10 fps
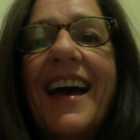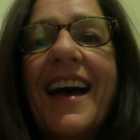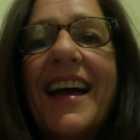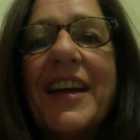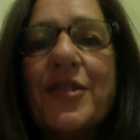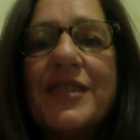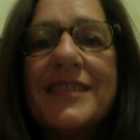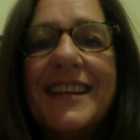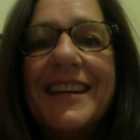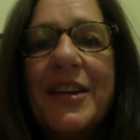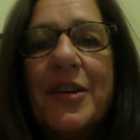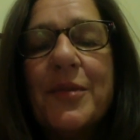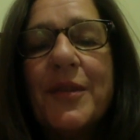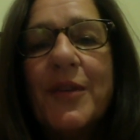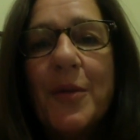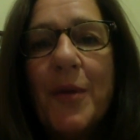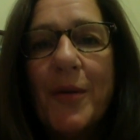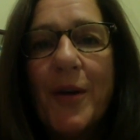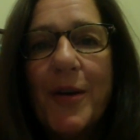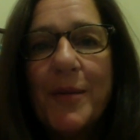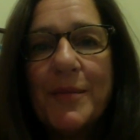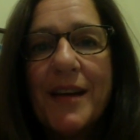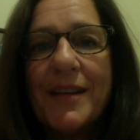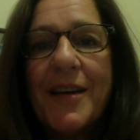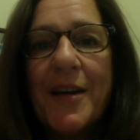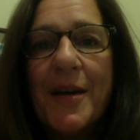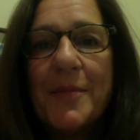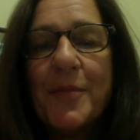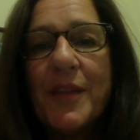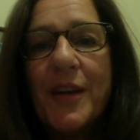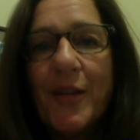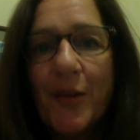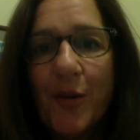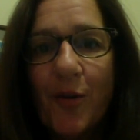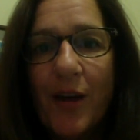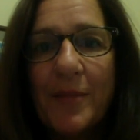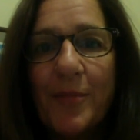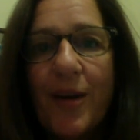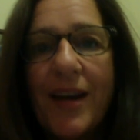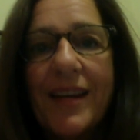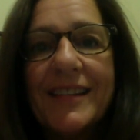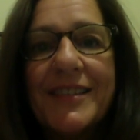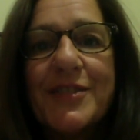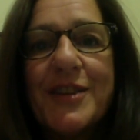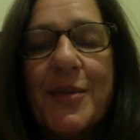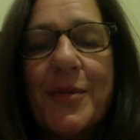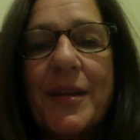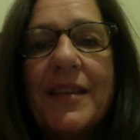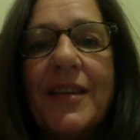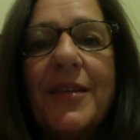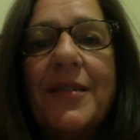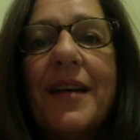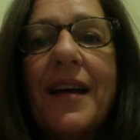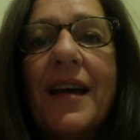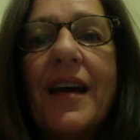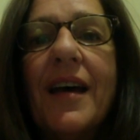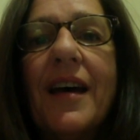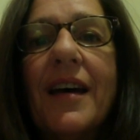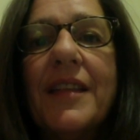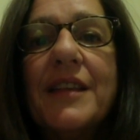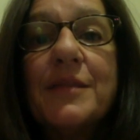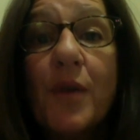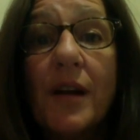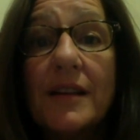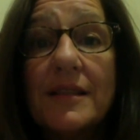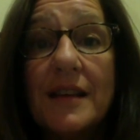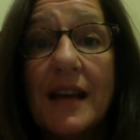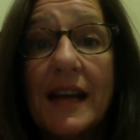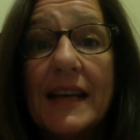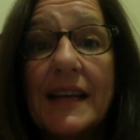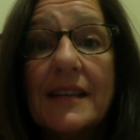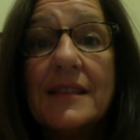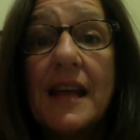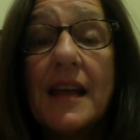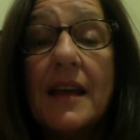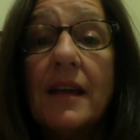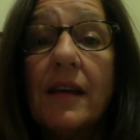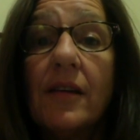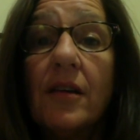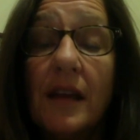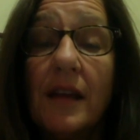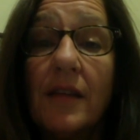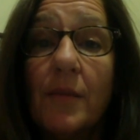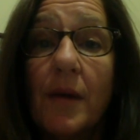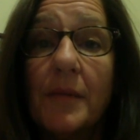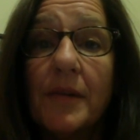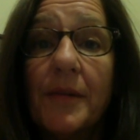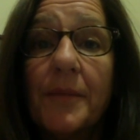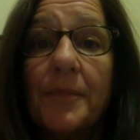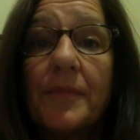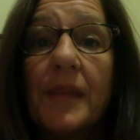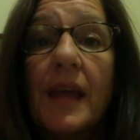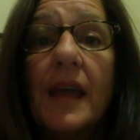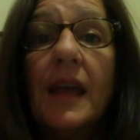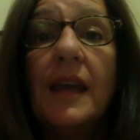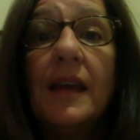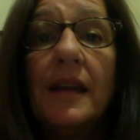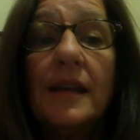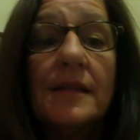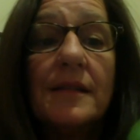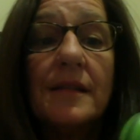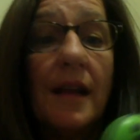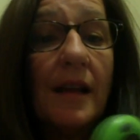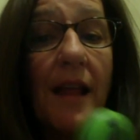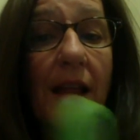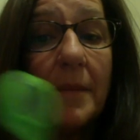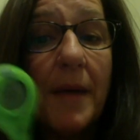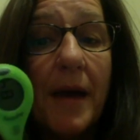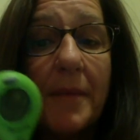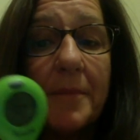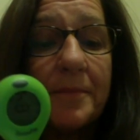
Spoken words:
Hi, Christine here with youownahome.com with another great product to share with you. This product tonight is a cooking thermometer. It is not a lollipop.